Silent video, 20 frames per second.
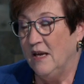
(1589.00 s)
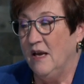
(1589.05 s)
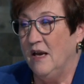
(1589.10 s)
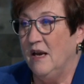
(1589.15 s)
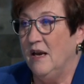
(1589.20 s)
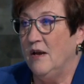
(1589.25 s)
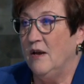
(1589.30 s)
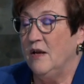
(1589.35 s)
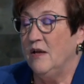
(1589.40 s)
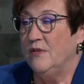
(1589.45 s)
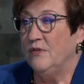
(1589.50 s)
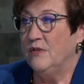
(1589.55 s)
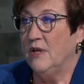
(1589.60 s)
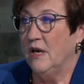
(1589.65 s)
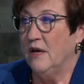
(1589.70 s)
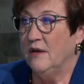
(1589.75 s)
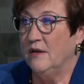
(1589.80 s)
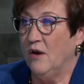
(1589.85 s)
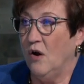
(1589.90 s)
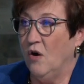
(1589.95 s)

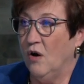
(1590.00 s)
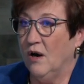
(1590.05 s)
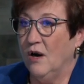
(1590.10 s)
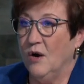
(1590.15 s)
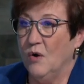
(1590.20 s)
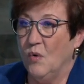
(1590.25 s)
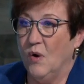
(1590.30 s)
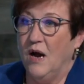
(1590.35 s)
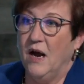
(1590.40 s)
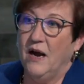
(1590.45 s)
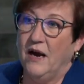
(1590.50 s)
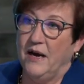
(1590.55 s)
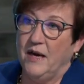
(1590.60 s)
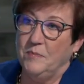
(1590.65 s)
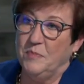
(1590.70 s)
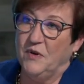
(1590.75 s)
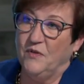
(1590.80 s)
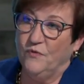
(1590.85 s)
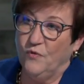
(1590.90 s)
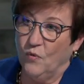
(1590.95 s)
The ROI
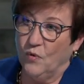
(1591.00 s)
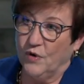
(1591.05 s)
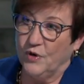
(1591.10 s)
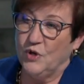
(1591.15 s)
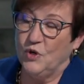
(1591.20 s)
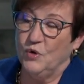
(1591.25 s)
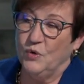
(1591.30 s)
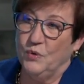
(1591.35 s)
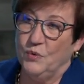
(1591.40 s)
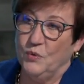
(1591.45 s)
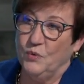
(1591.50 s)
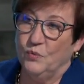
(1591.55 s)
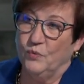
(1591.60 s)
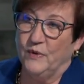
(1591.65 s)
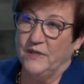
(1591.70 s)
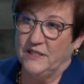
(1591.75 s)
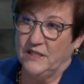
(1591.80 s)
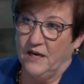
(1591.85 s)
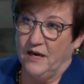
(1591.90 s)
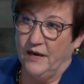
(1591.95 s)
before you
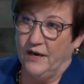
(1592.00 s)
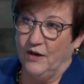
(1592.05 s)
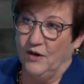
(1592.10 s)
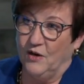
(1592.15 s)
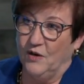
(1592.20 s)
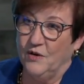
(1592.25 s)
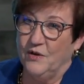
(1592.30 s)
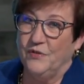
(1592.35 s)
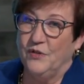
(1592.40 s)
retire,